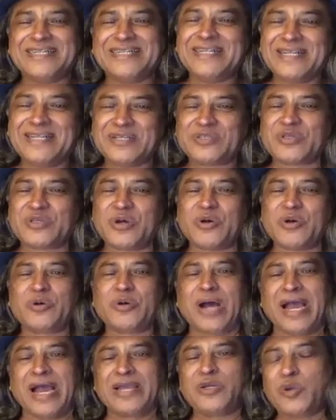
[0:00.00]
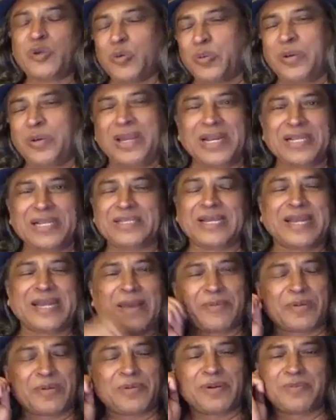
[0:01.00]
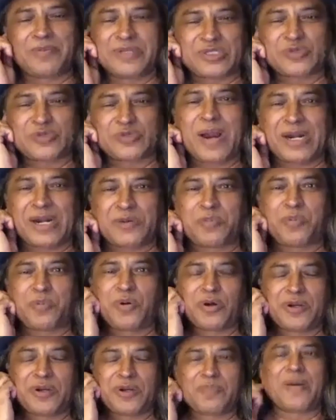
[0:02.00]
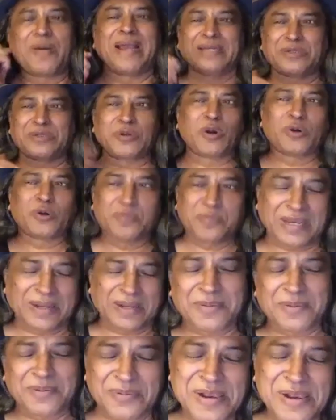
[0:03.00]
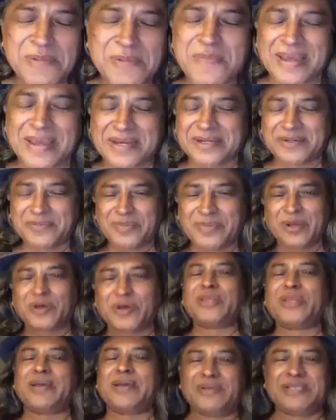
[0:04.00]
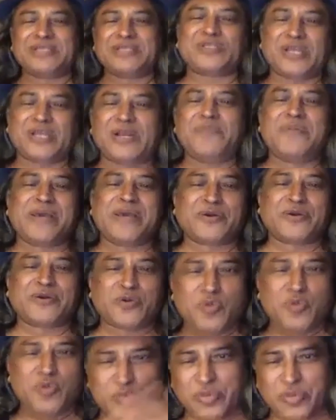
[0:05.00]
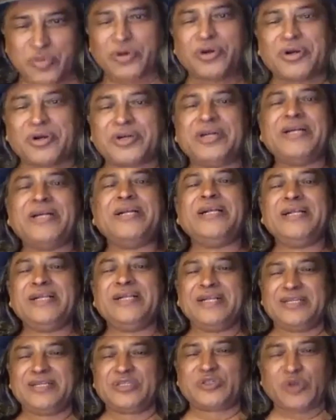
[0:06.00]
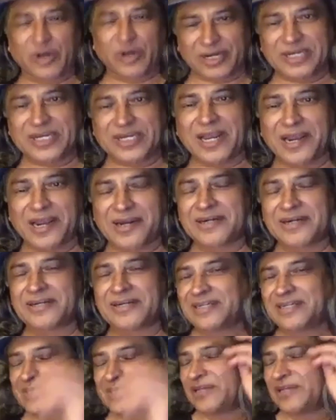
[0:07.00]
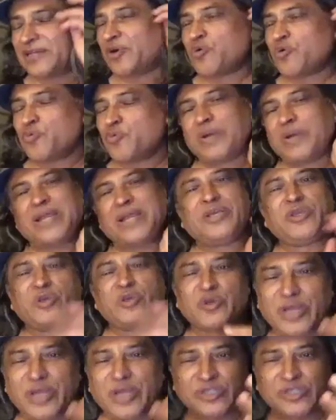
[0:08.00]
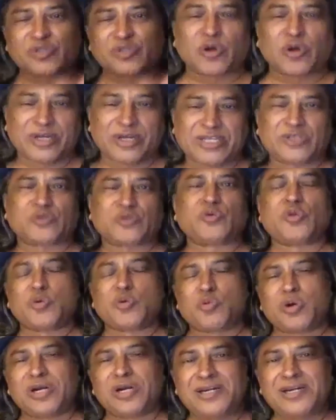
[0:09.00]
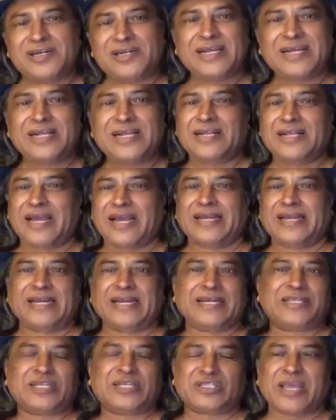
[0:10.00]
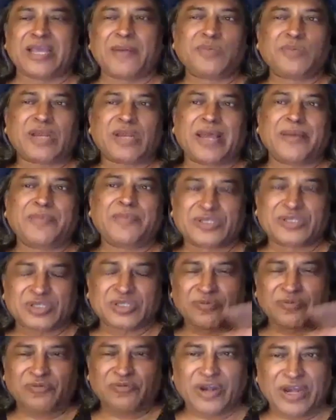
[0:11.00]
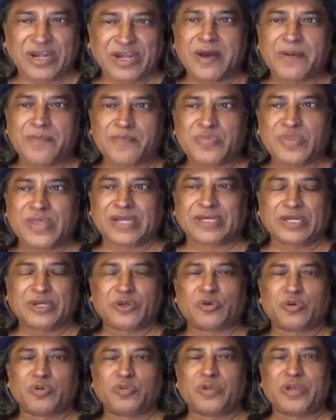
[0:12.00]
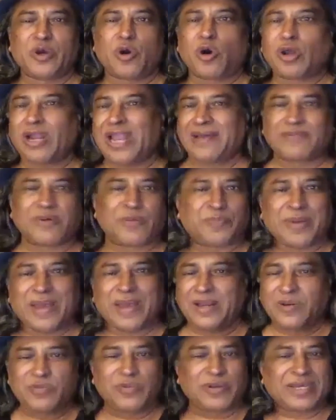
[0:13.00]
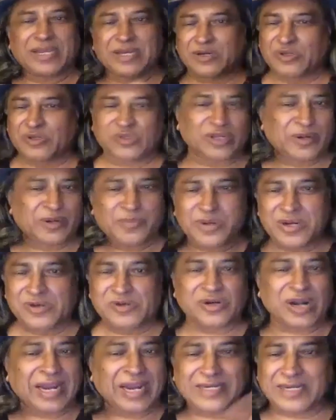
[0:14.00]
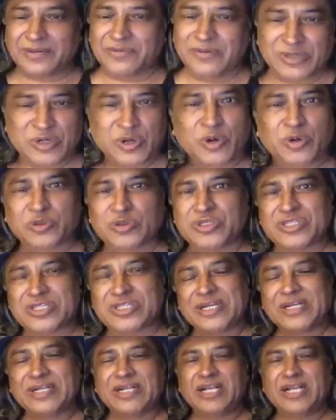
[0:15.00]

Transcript: So I do feel that everyone with smartphone might not become a filmmaker, because there will still be a room for storyteller, who bring unique stories to the world. And at the same time, it's a freedom that, we all have a pen, we can scribble, write our notes.